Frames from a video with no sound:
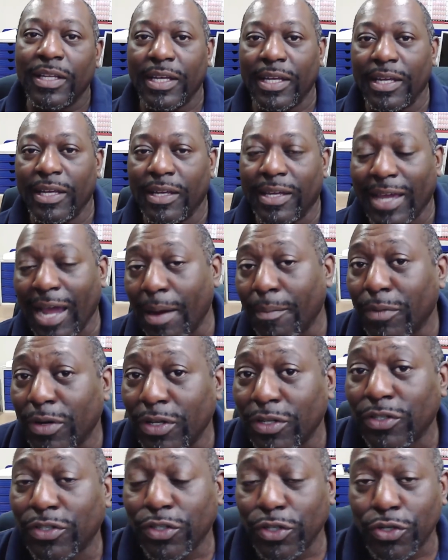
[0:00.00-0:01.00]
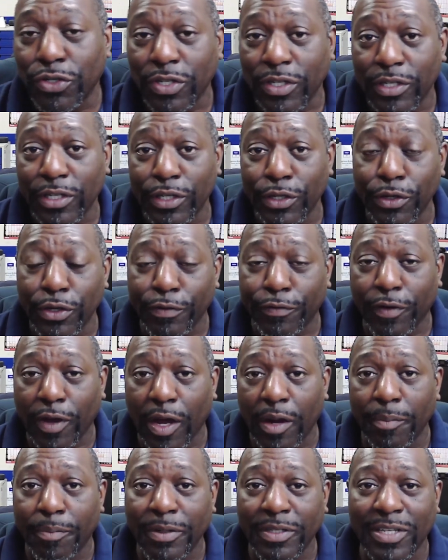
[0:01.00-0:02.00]
cameras using the Unifi
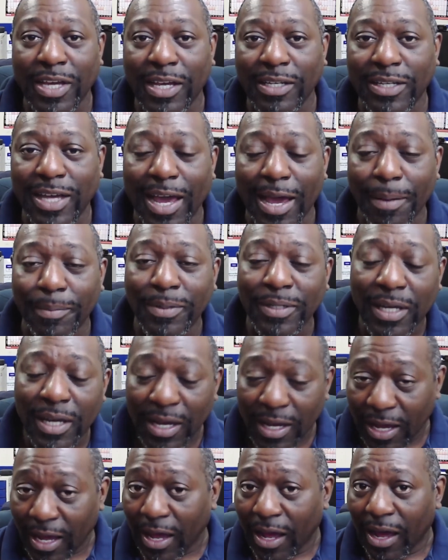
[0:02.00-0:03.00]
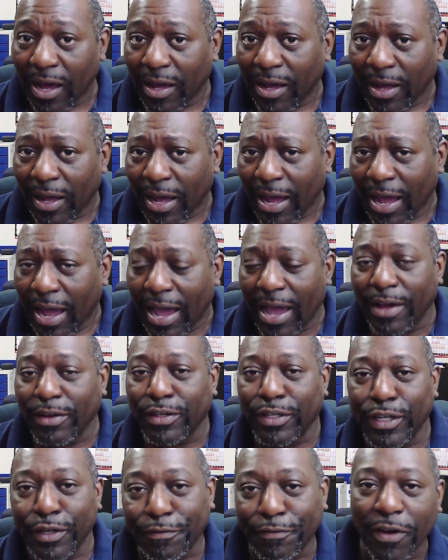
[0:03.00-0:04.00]
Protect app. How did you
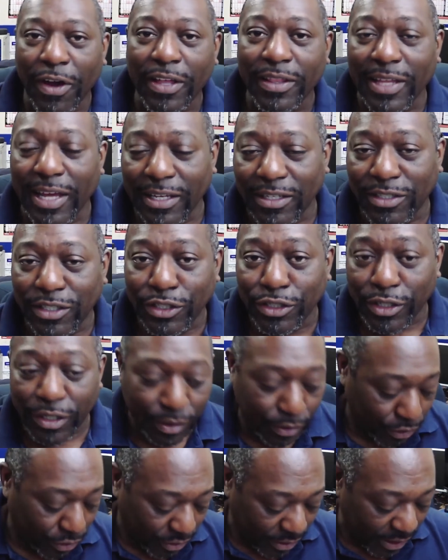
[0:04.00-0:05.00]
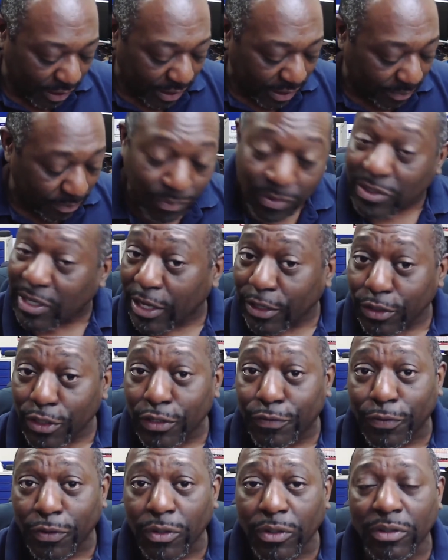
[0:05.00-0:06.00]
find that? Was that
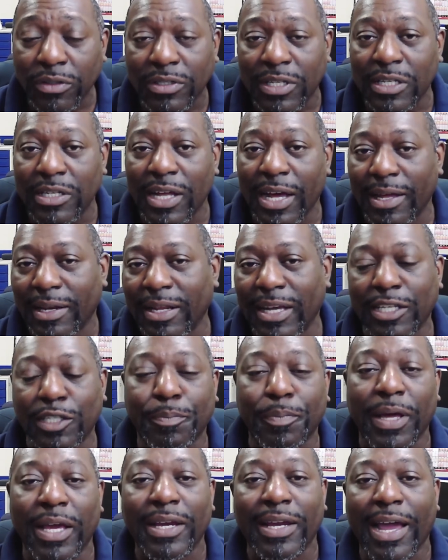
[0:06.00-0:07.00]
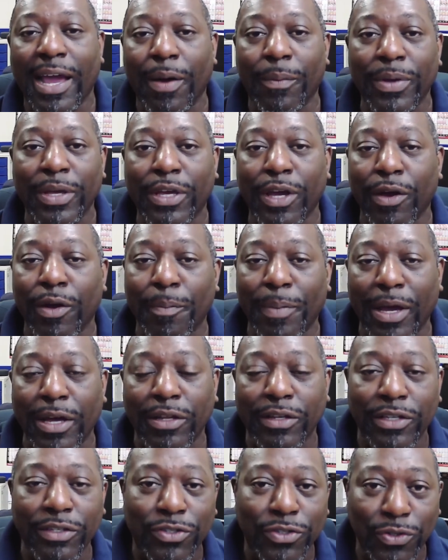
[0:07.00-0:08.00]
useful? Did that explain how we go about
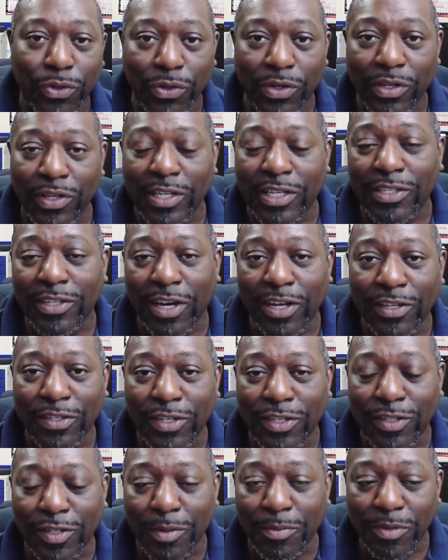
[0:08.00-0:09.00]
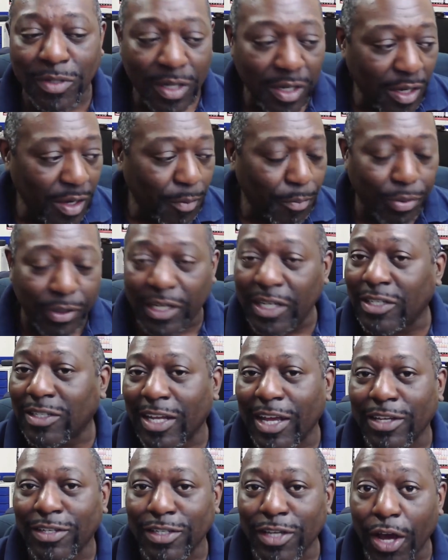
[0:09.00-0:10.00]
installing these kind of systems? Please let
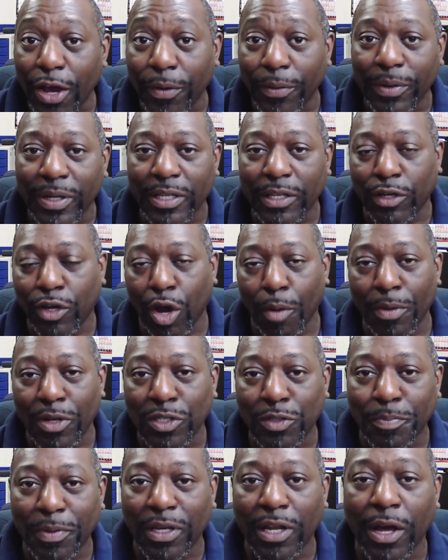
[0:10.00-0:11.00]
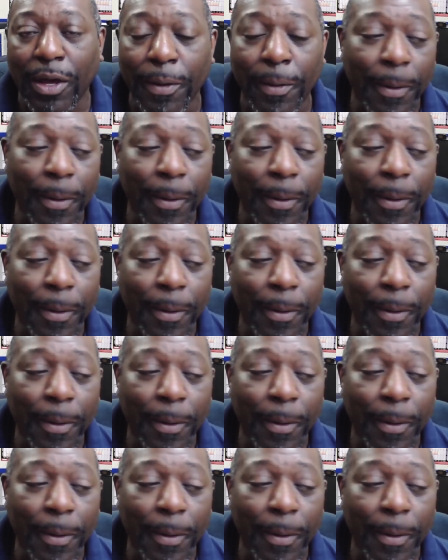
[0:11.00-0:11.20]
us know in the comments below.